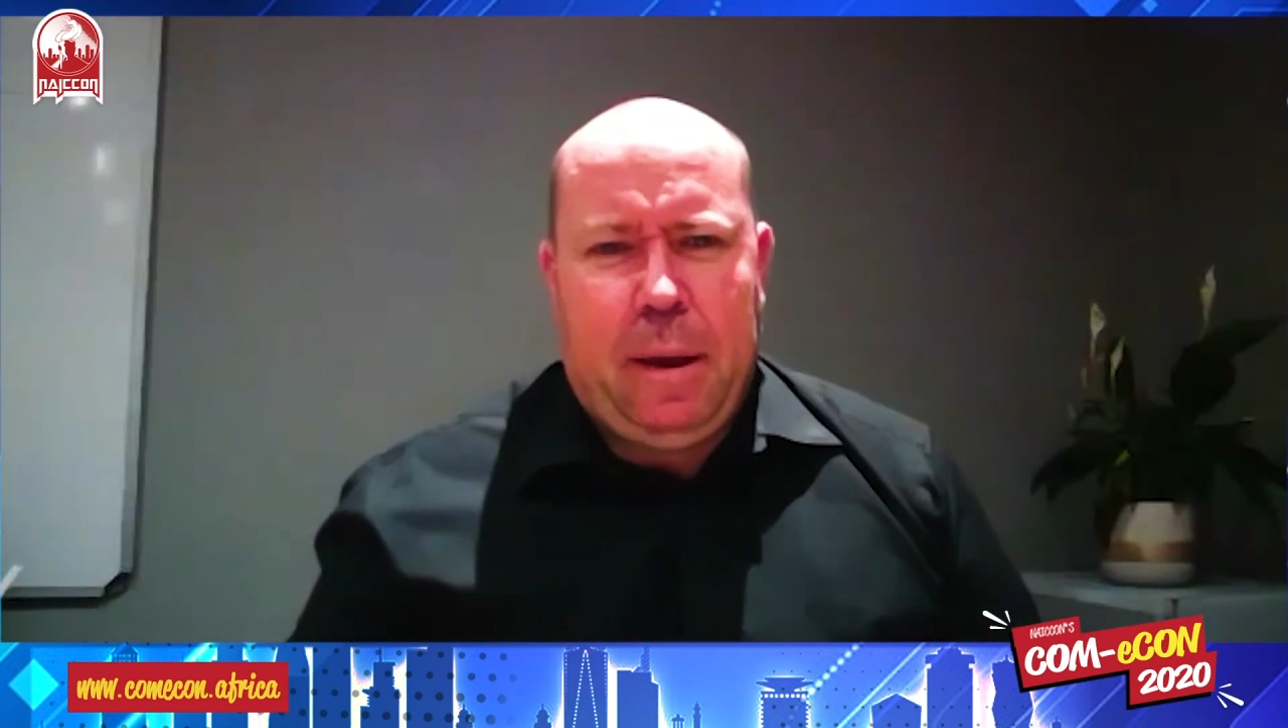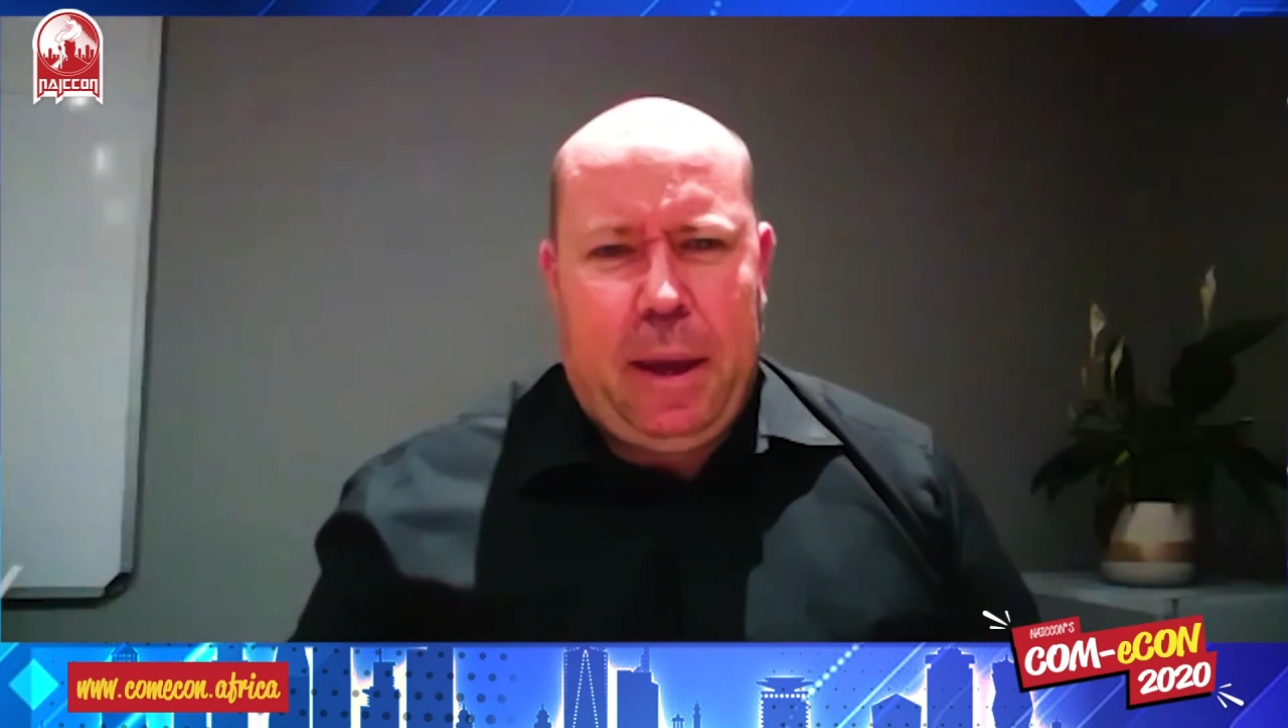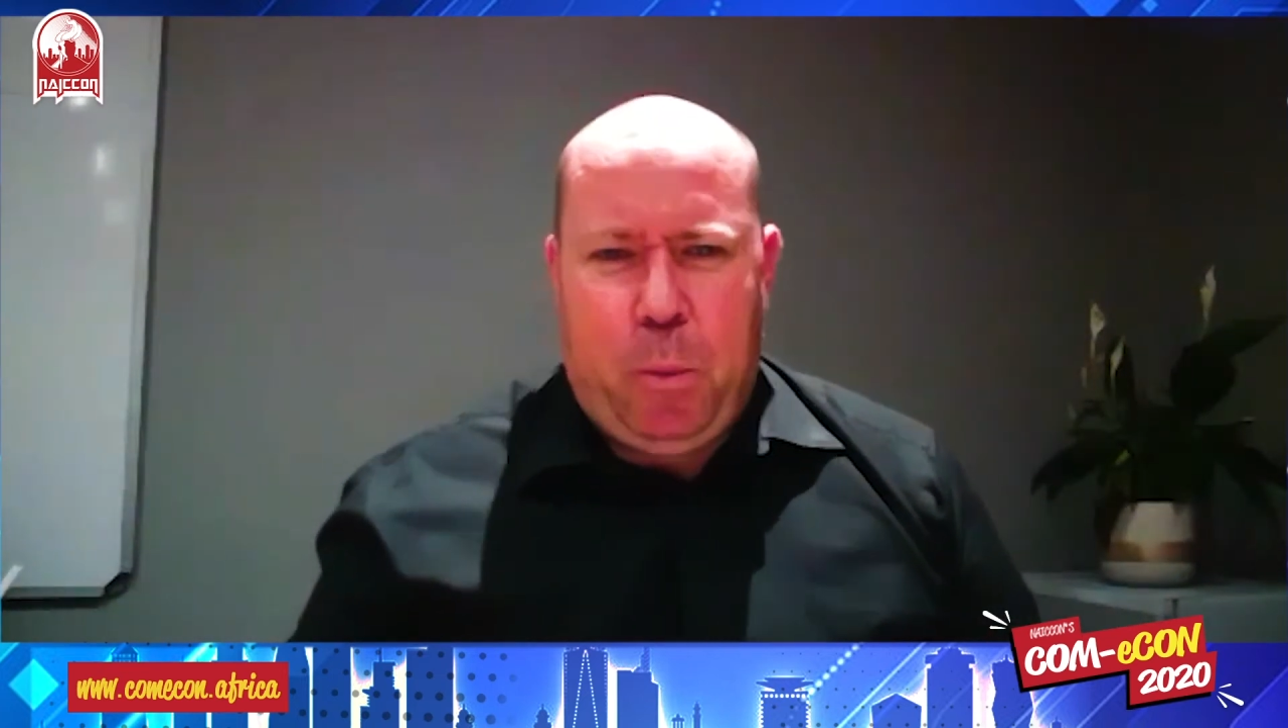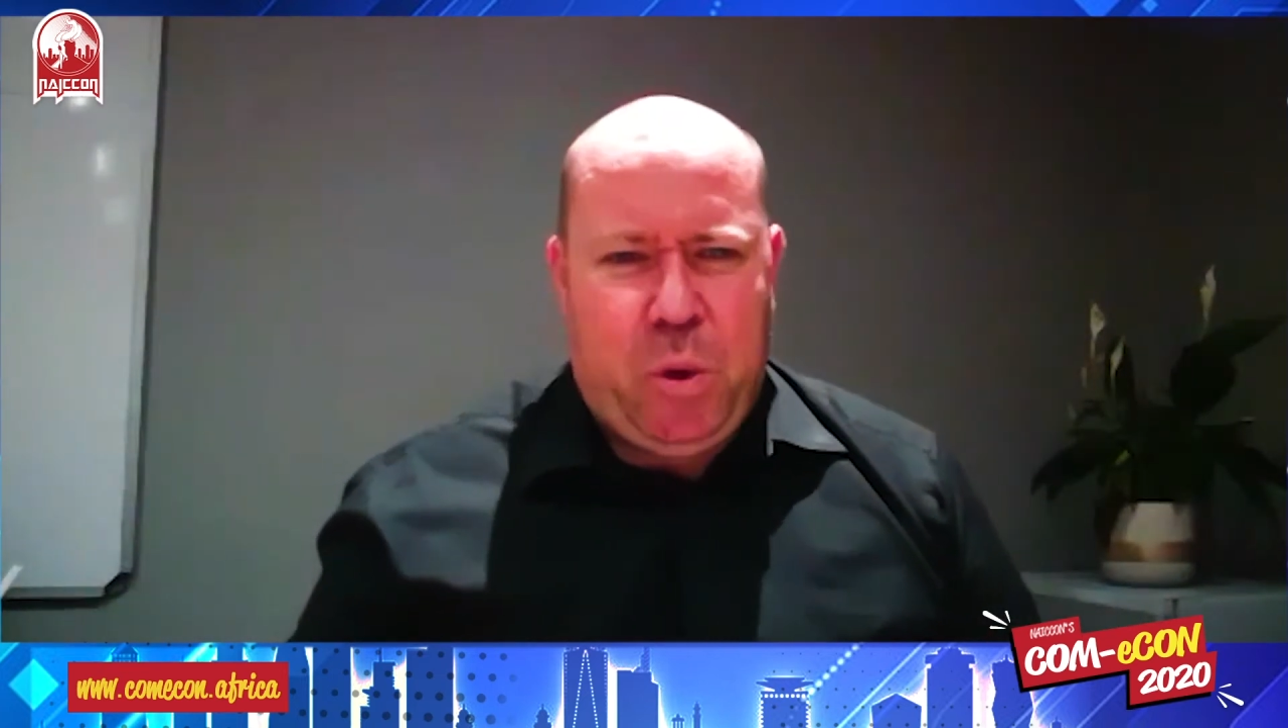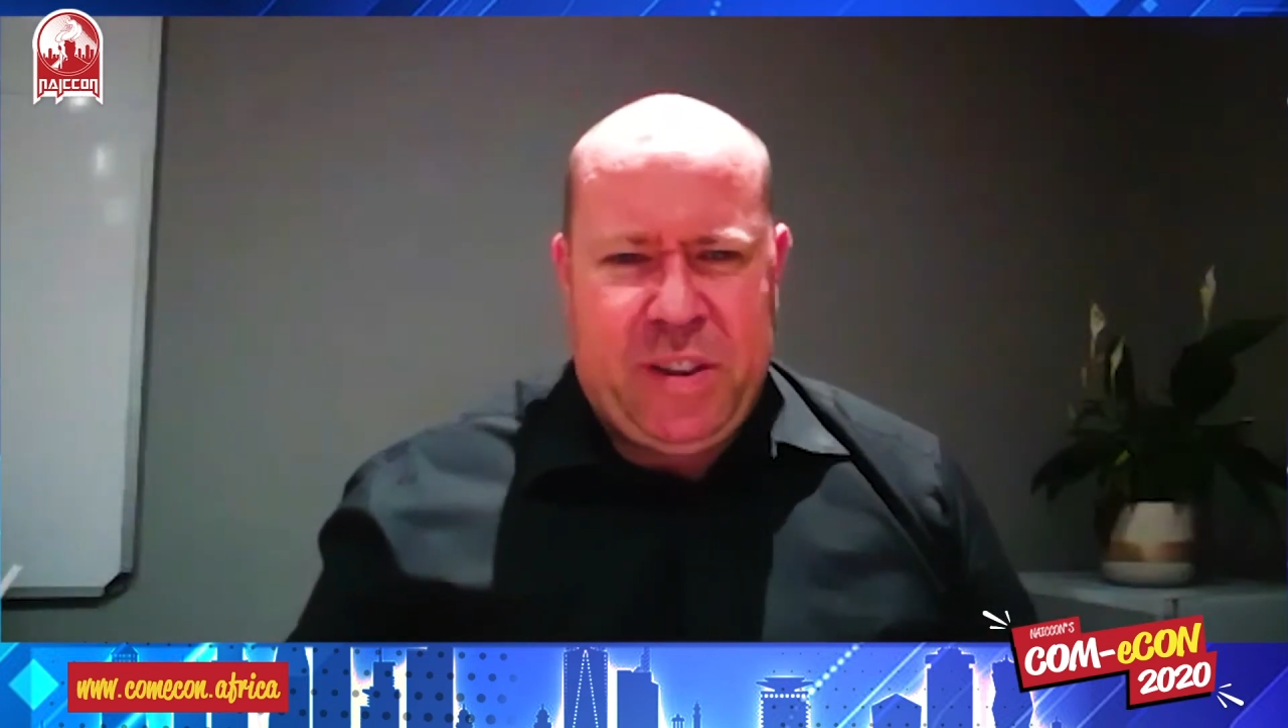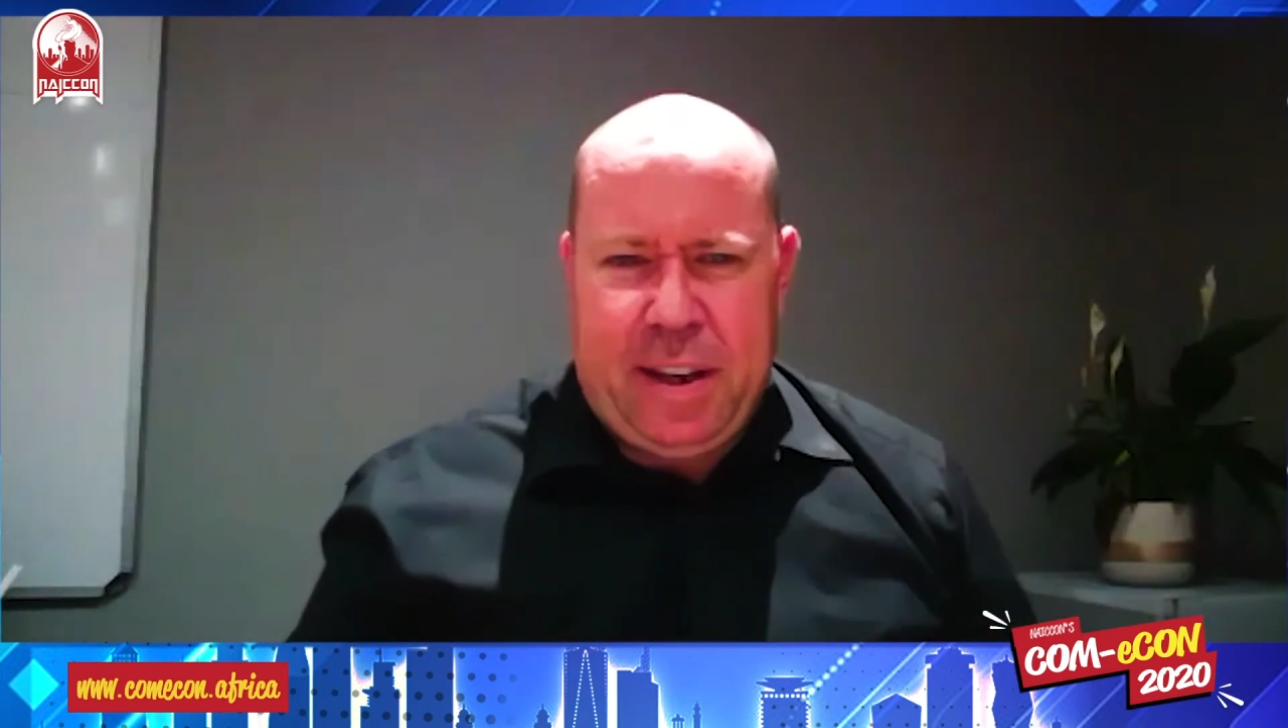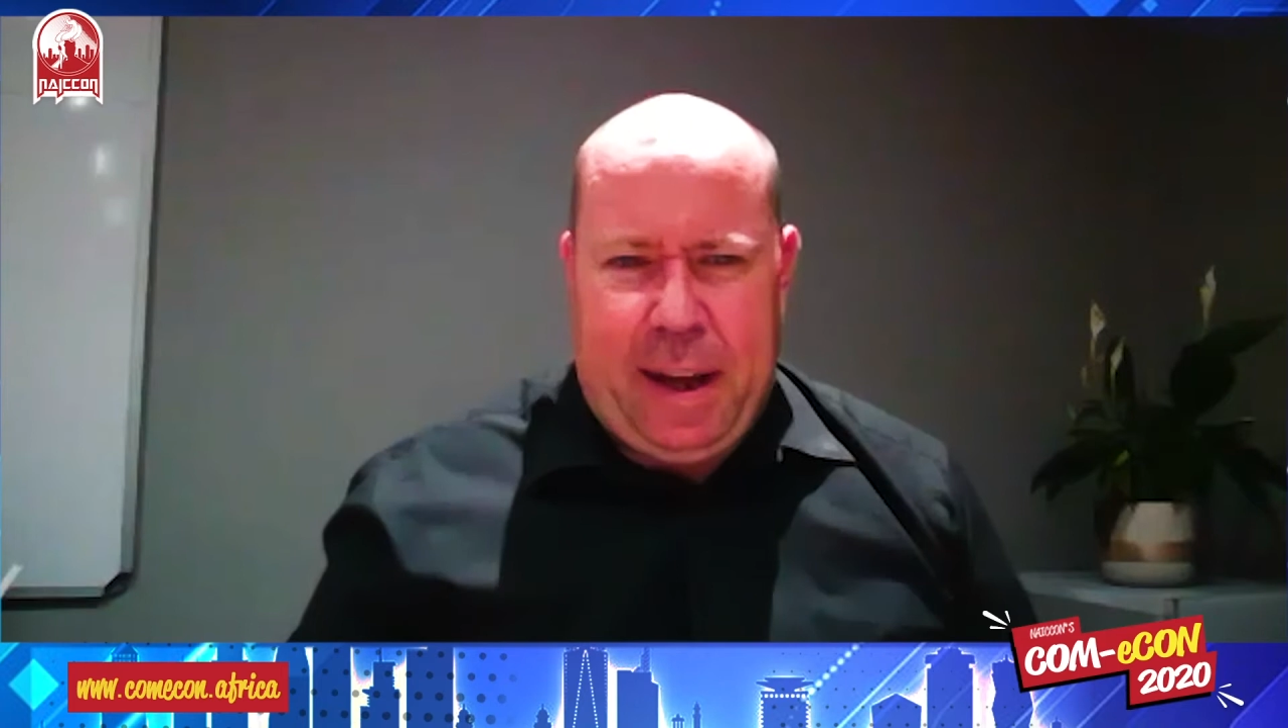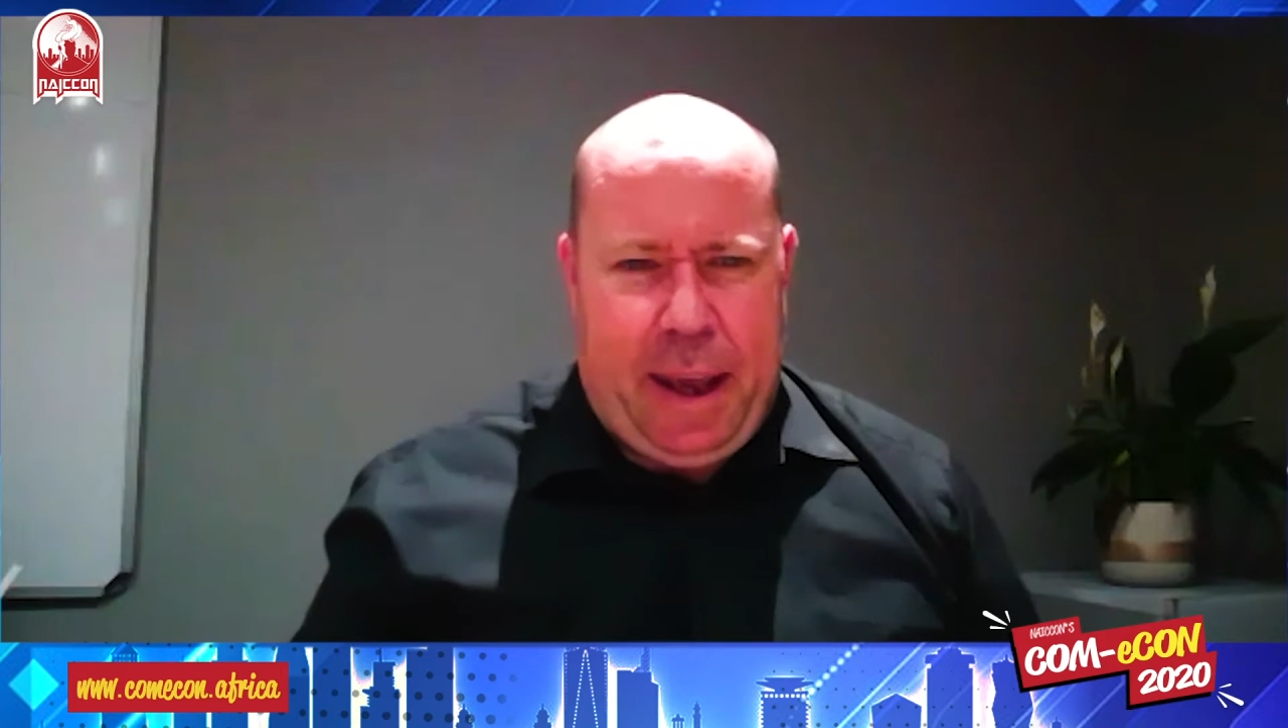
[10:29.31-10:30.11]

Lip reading: it was an